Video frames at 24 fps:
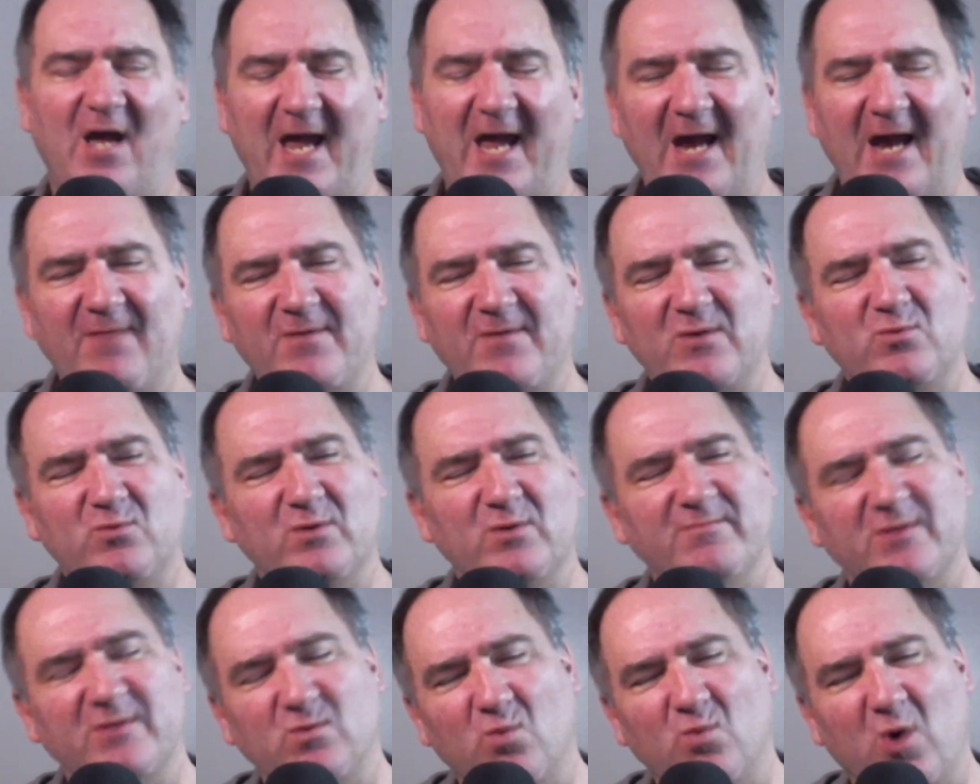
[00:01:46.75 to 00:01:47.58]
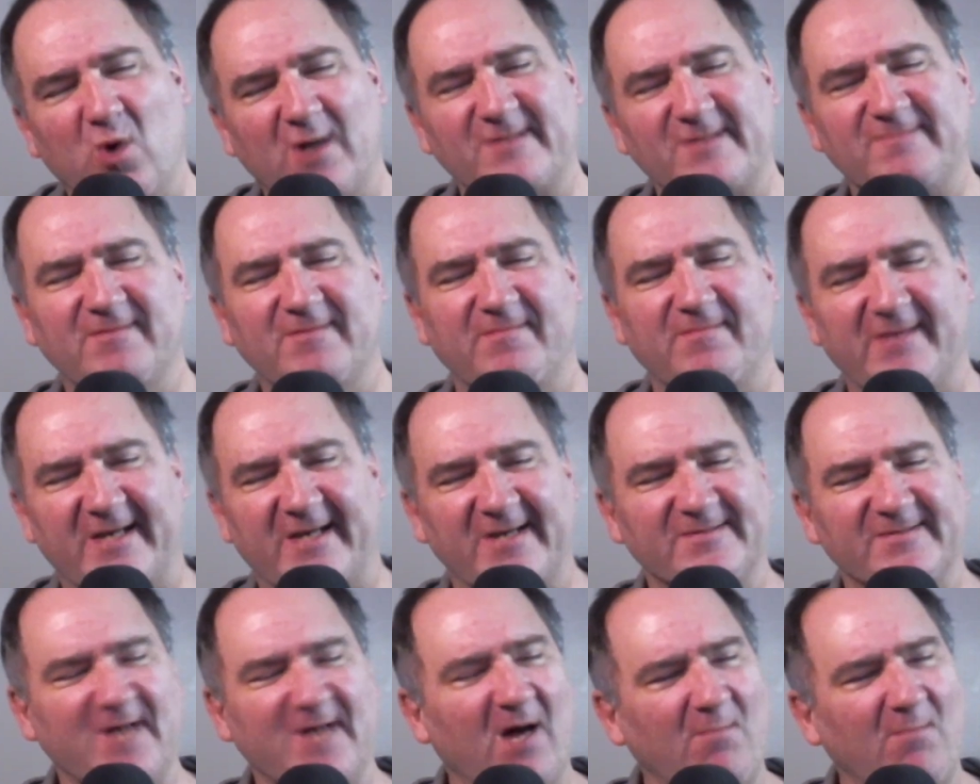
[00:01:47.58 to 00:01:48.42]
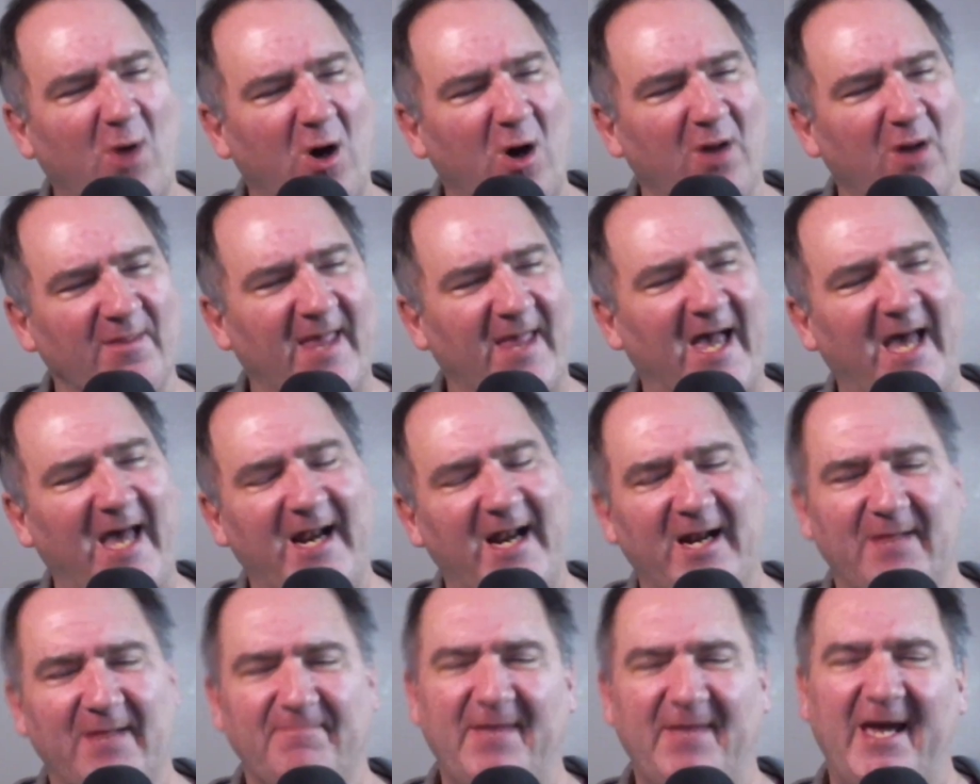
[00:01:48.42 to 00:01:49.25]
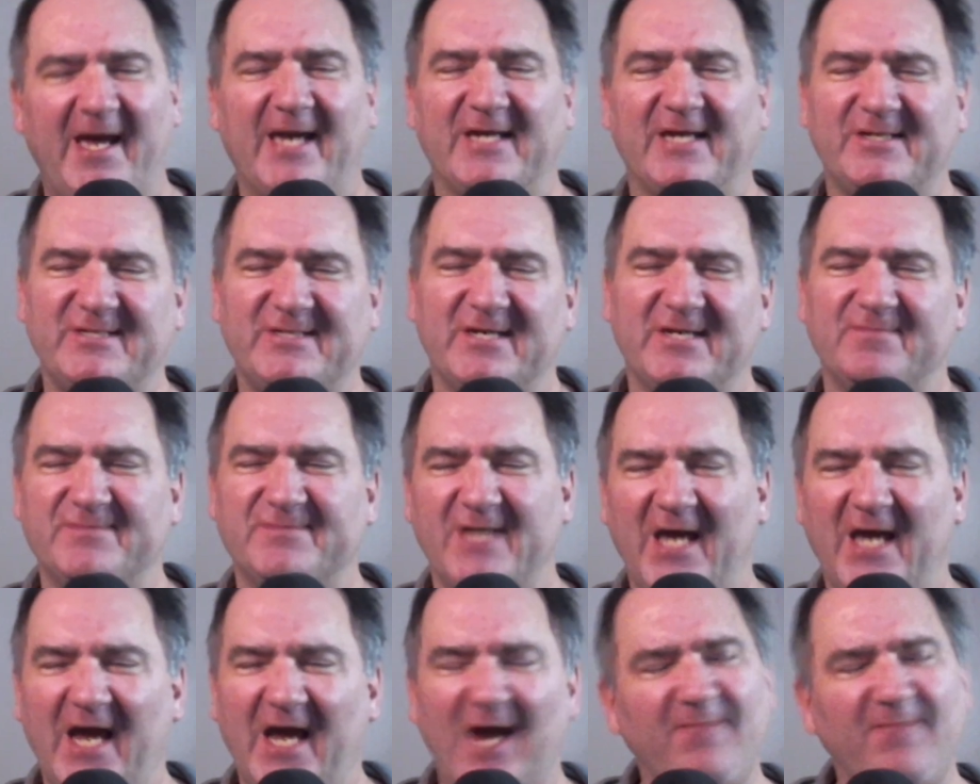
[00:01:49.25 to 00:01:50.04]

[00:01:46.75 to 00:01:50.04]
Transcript: Every woman wants me because I'm all that in a bag of chips.